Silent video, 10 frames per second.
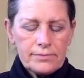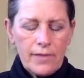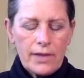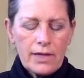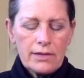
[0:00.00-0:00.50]

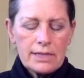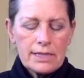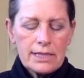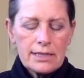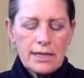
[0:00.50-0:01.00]
And there is
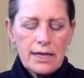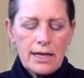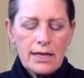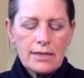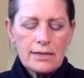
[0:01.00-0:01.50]
just a
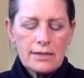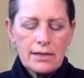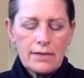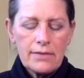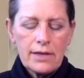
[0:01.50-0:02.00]
hint
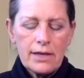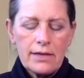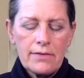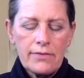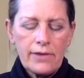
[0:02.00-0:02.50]
of the
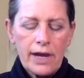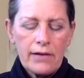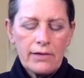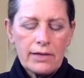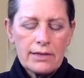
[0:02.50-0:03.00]
hidden
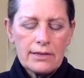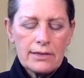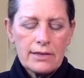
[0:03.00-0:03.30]
fragrance